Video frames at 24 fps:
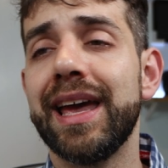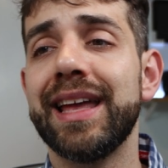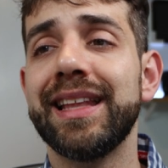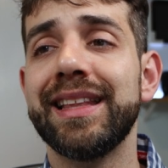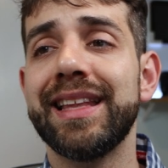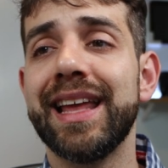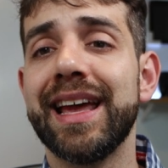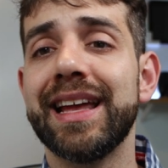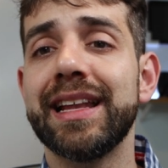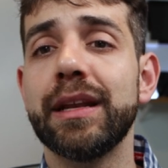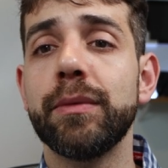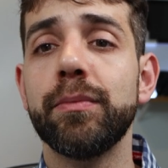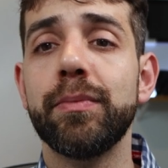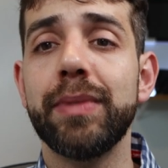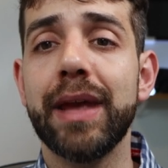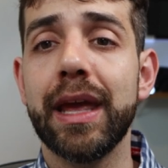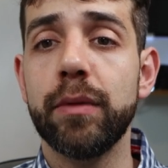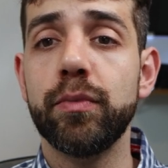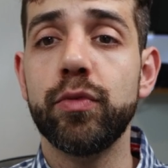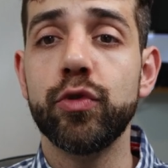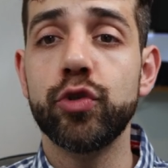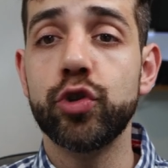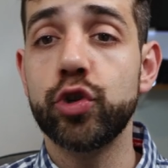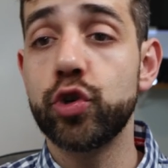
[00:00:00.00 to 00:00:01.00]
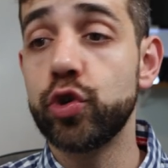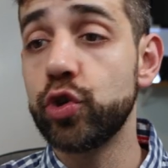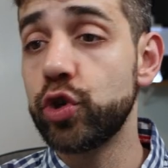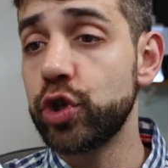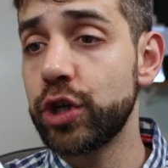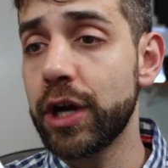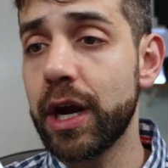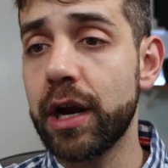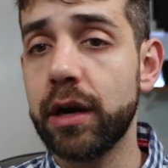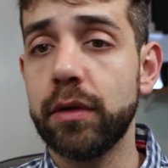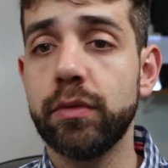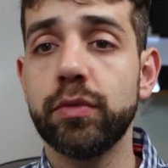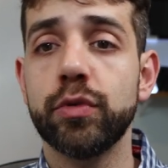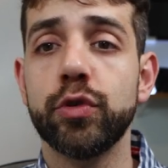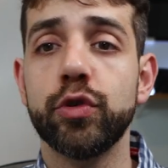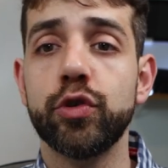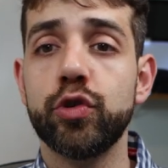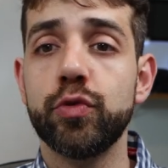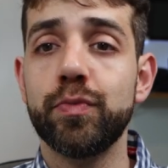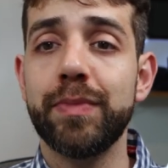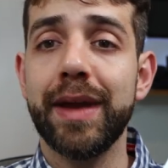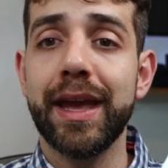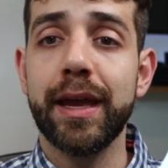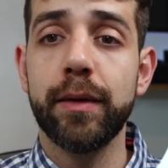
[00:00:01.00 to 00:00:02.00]
and then be able to share,
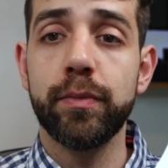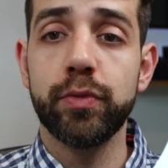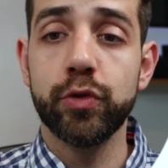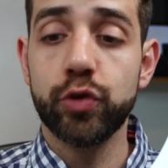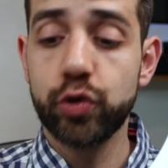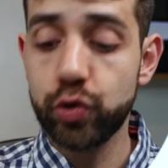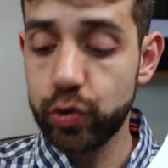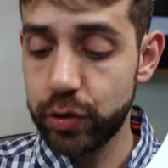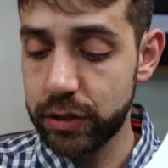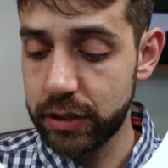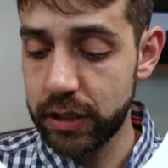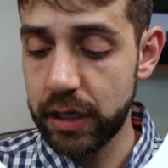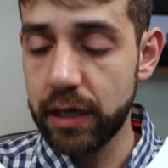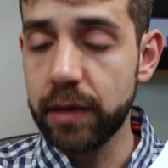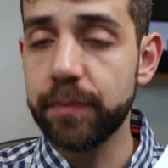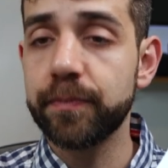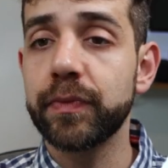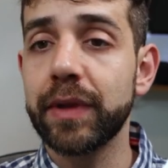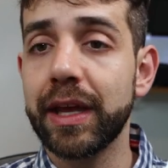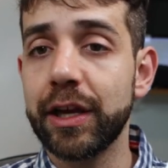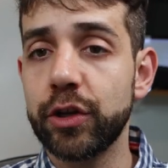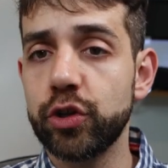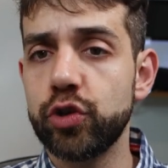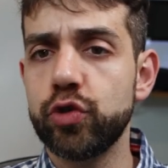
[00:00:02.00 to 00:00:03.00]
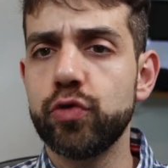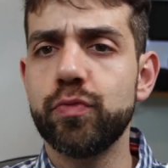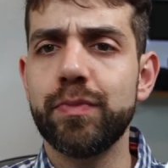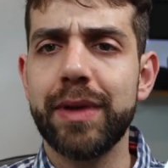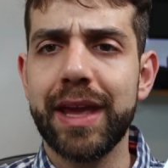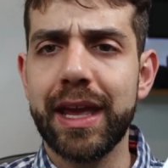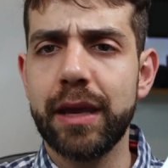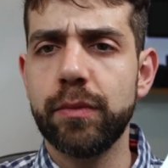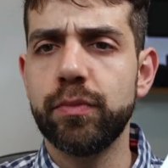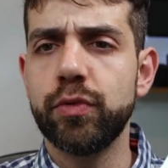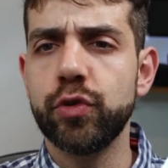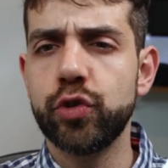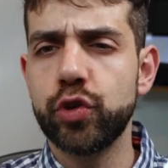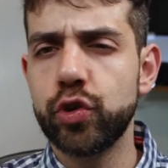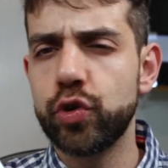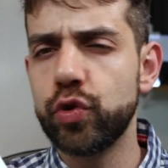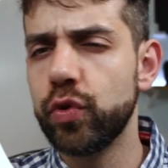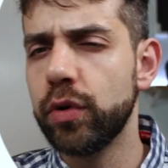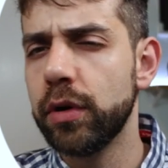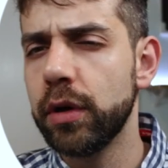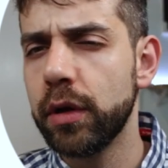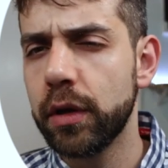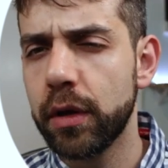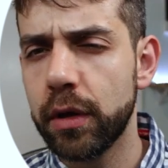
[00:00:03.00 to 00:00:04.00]
to be able to see, and to be able
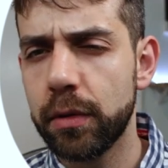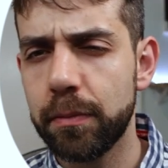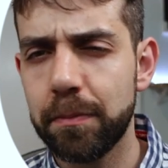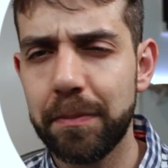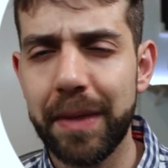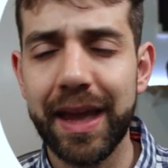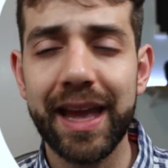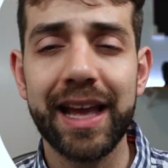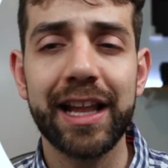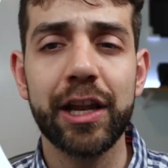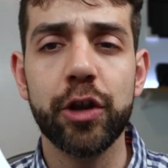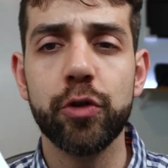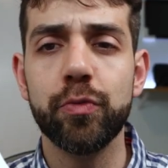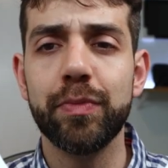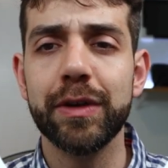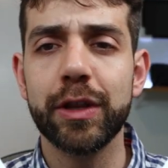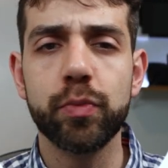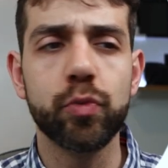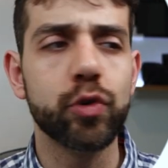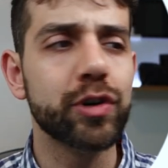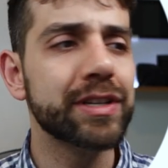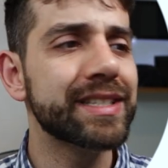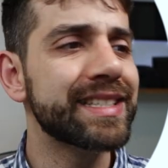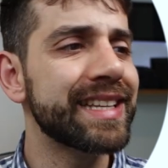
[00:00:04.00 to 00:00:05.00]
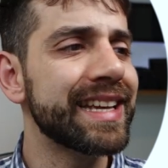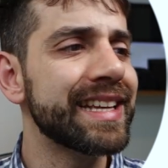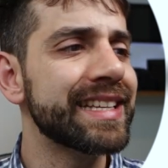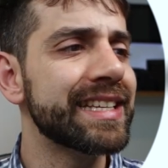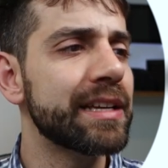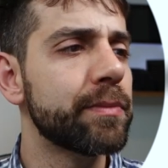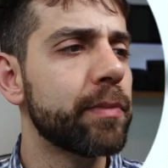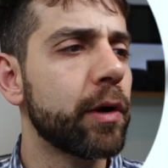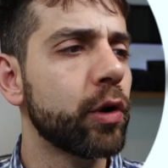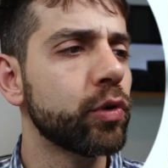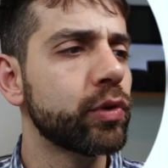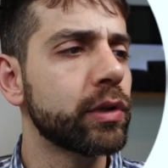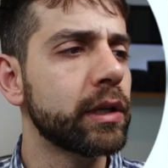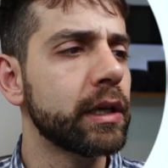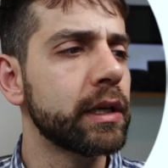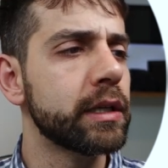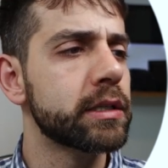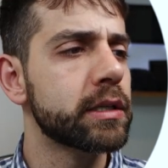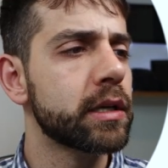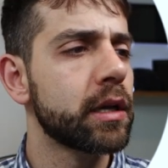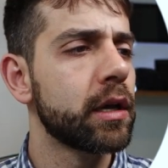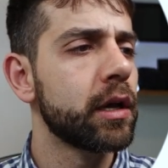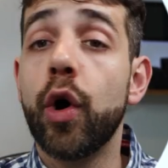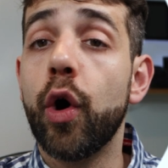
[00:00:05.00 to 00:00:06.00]
to make a little bit more sense about
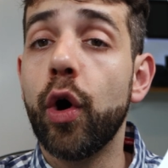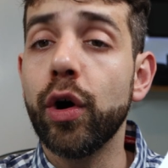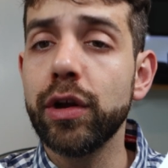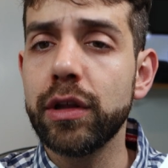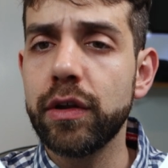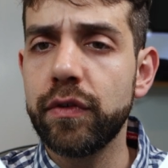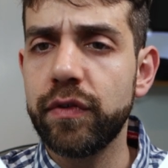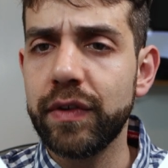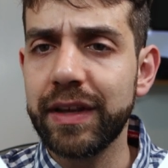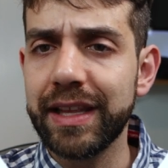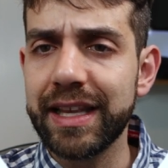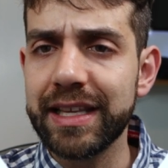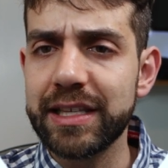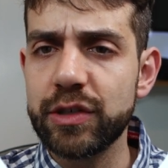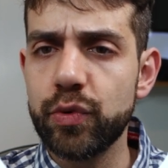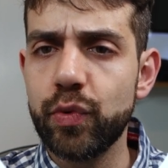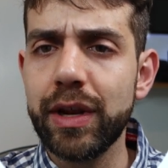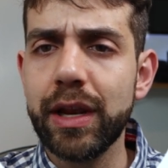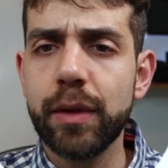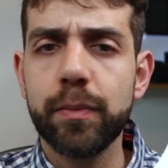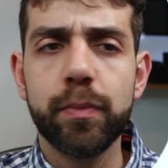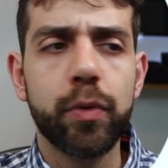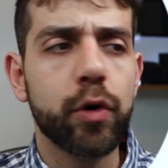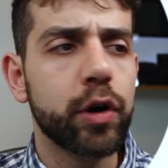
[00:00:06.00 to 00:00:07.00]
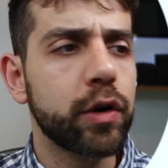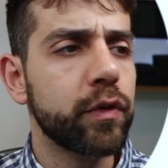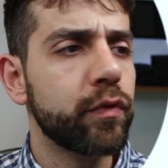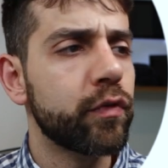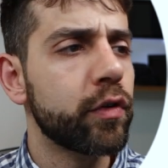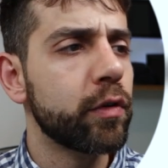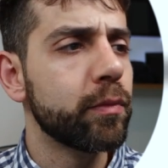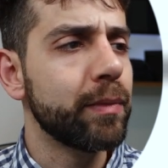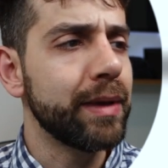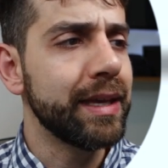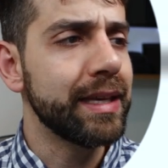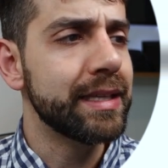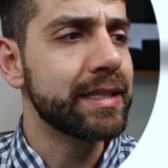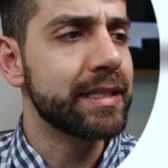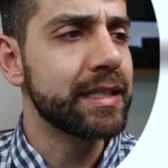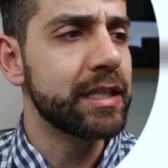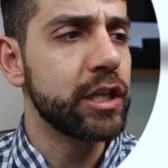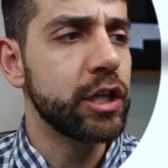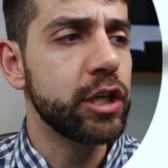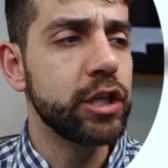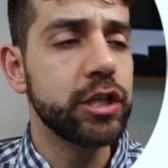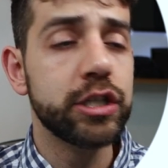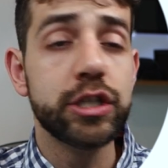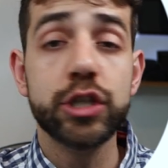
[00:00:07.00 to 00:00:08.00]
it. Other thing that's really important for me is
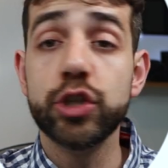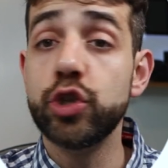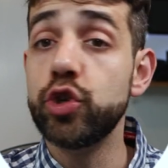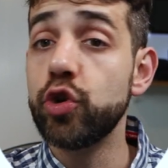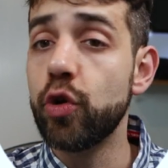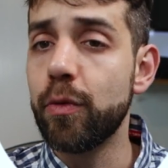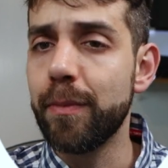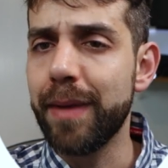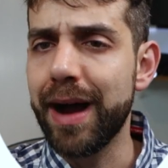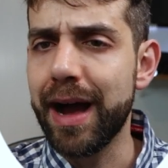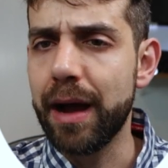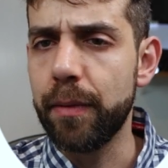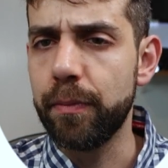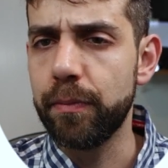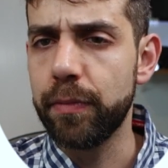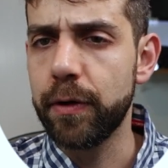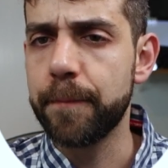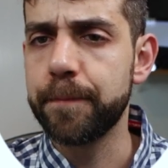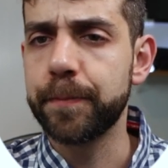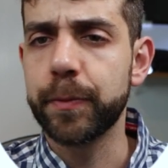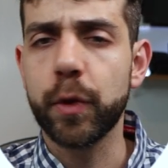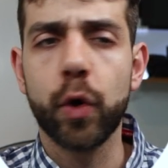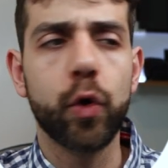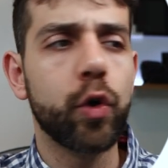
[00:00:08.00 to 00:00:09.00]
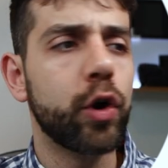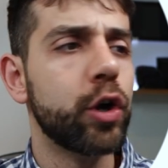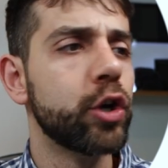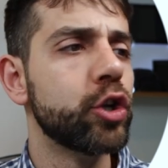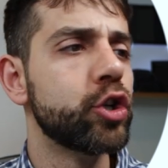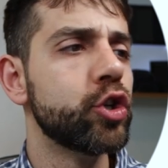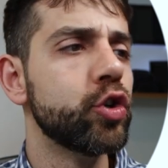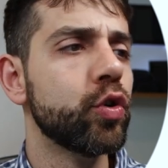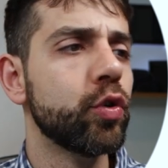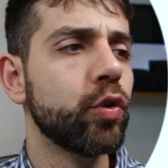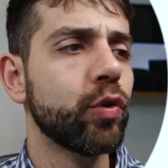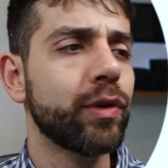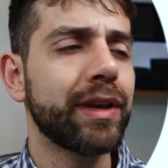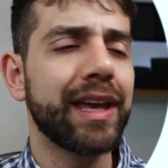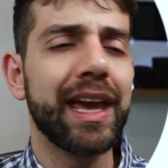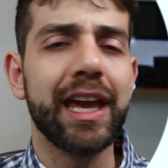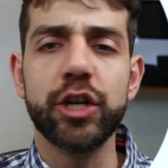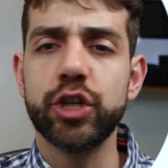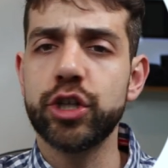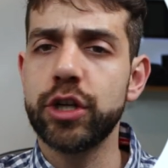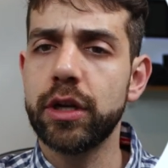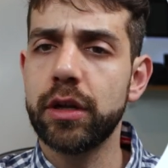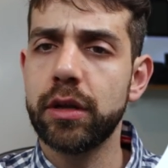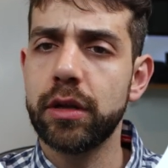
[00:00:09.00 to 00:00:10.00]
this GeoMap or
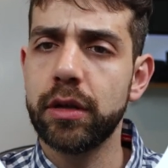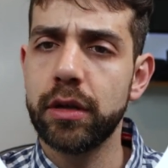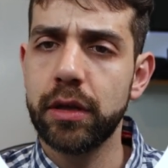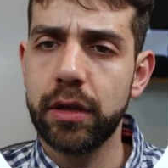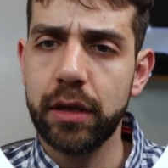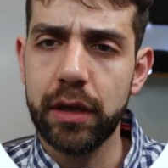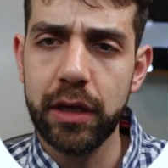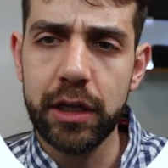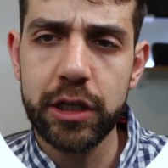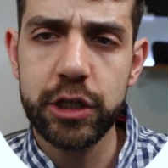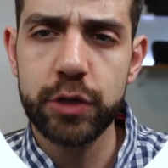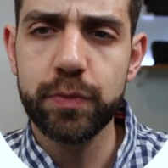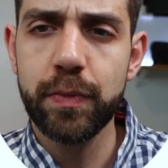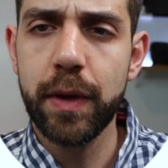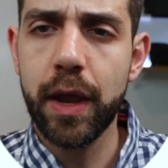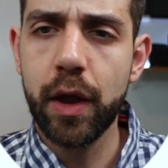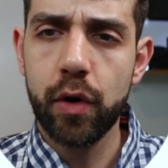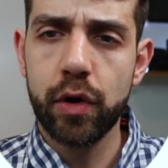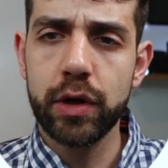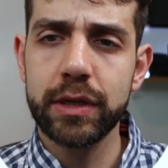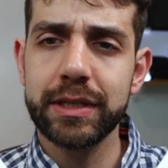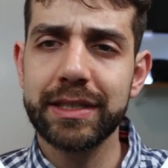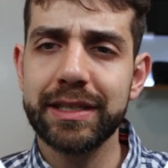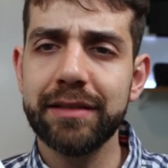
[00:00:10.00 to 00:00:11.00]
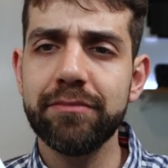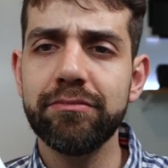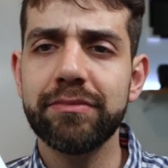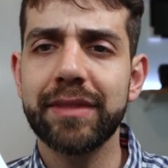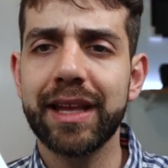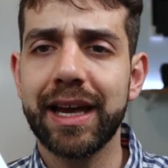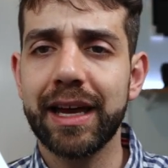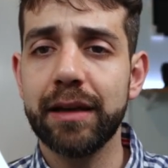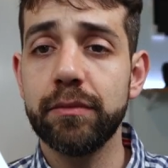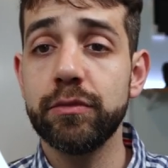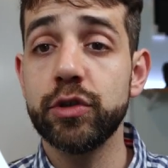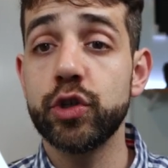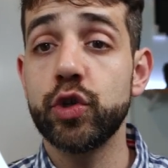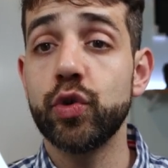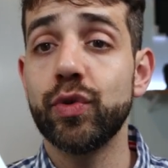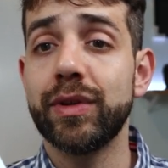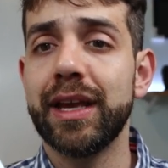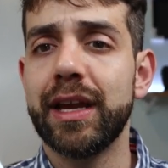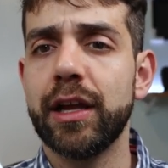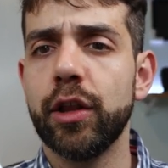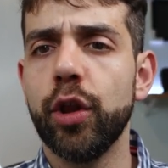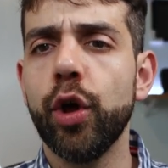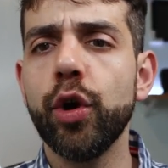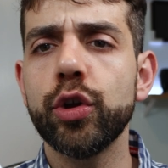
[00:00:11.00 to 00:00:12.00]
geolocation. It's because sometimes you
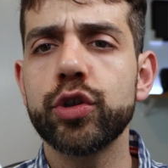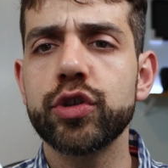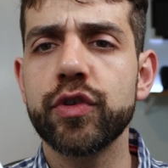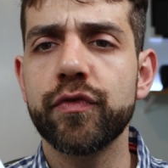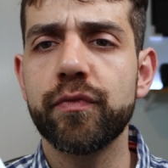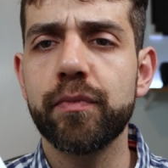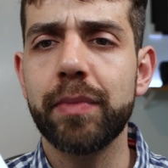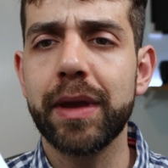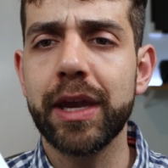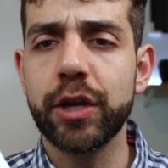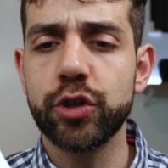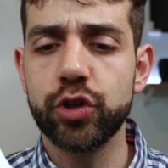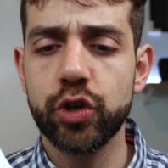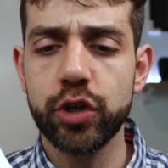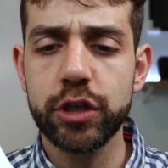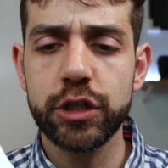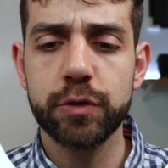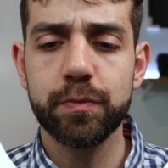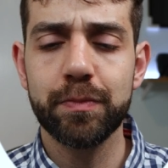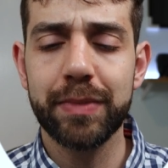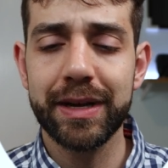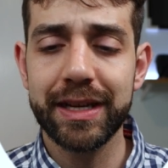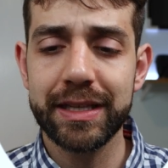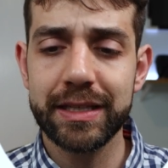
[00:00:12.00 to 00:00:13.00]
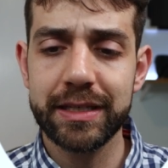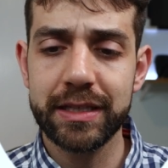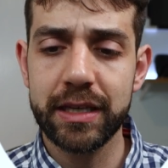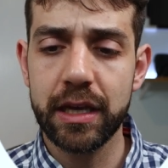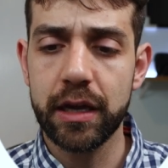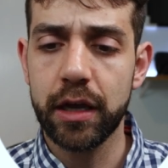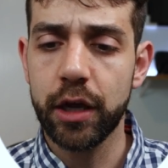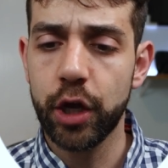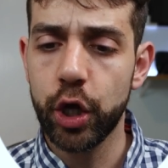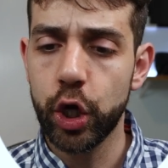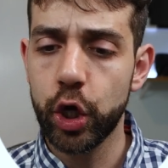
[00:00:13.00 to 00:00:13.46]
take a lot of pictures, but